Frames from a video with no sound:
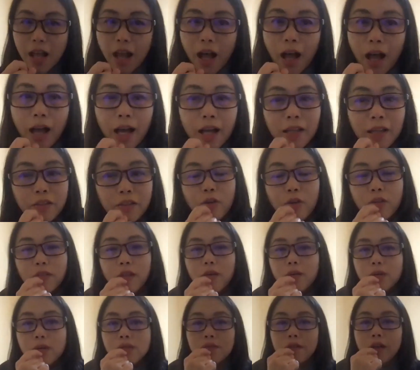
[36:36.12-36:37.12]
I thought that
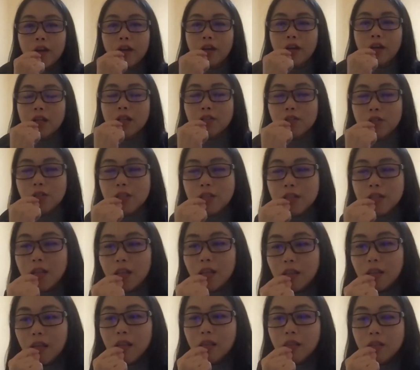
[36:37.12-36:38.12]
was very
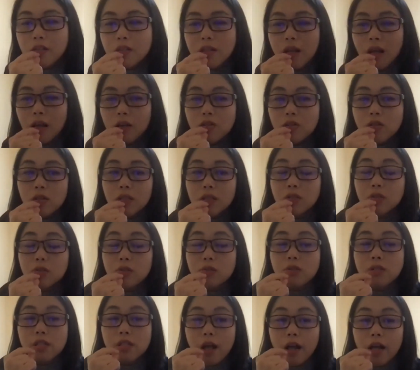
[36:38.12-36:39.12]
interesting that there's actually two
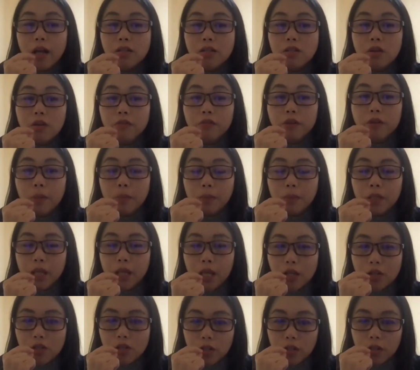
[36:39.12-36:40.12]
sides of
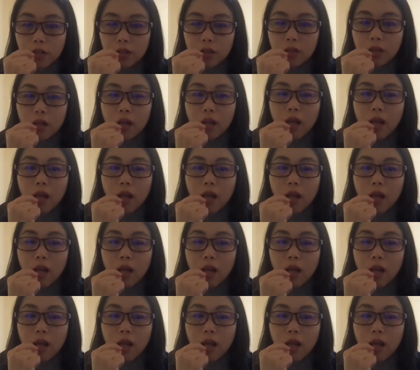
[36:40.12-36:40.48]
replication.